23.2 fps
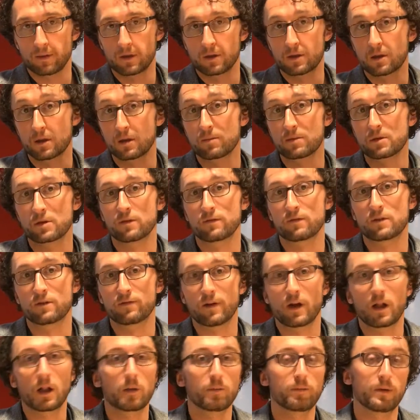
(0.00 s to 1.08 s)
in terms of
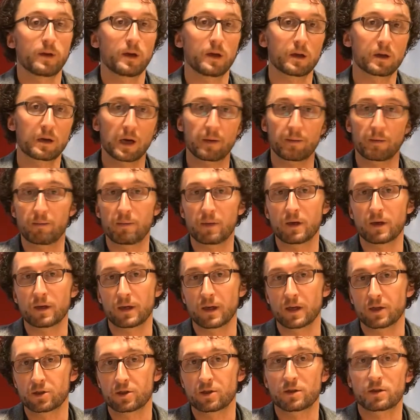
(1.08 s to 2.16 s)
developing carbon
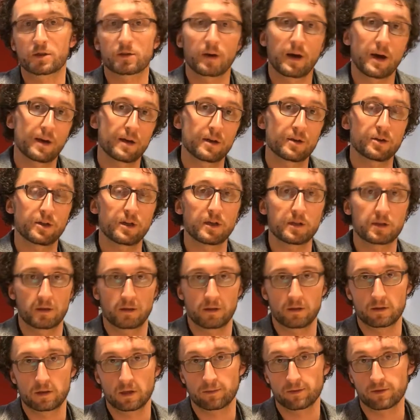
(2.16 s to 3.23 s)
mitigation strategies
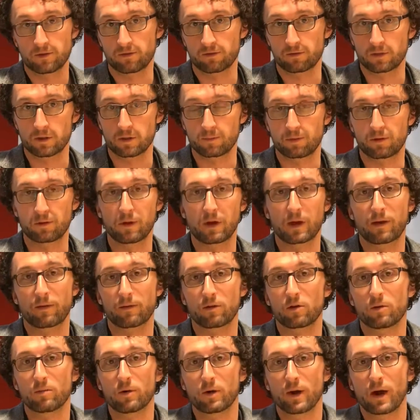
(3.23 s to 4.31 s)
and in terms of deploying
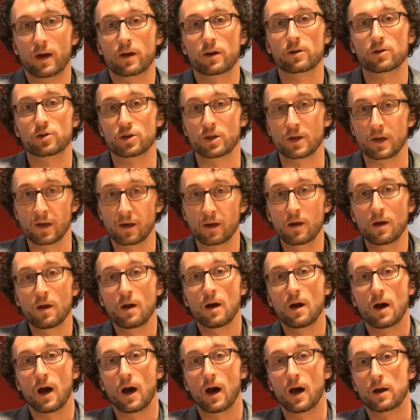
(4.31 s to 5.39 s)
renewable energy,
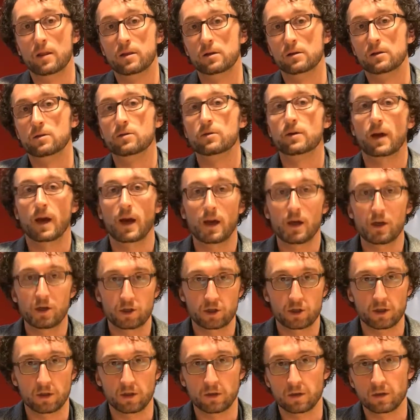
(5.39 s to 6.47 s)
the
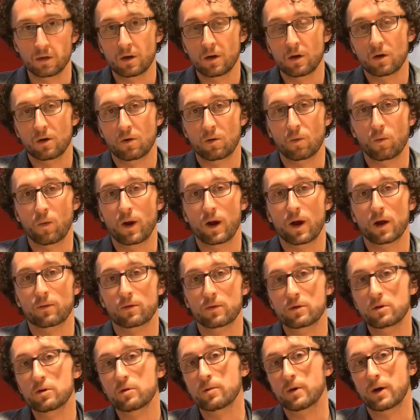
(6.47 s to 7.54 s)
location where
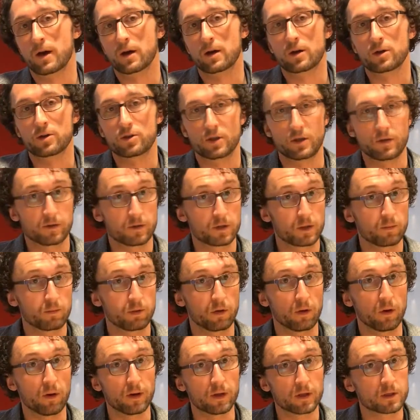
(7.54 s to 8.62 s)
renewable energy is
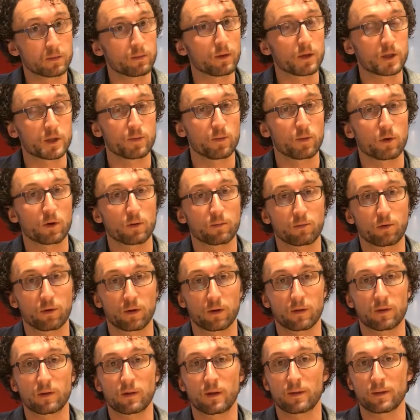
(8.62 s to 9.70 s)
deployed is much more
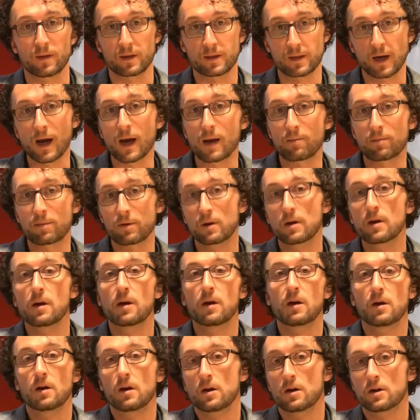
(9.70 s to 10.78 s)
important than the type.
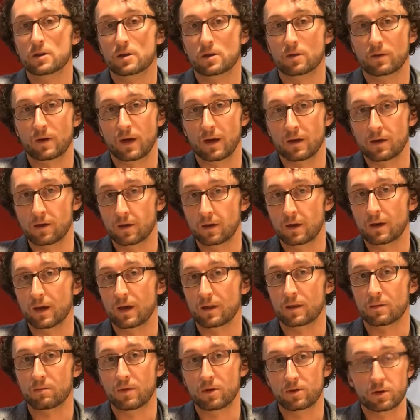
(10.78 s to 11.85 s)
So again, you
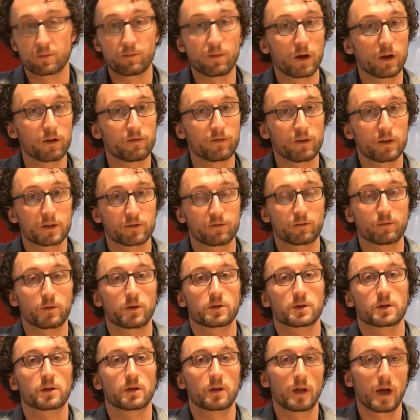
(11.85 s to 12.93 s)
get the most benefits for
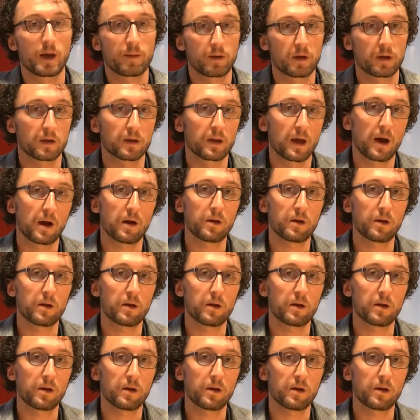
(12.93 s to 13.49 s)
both climate and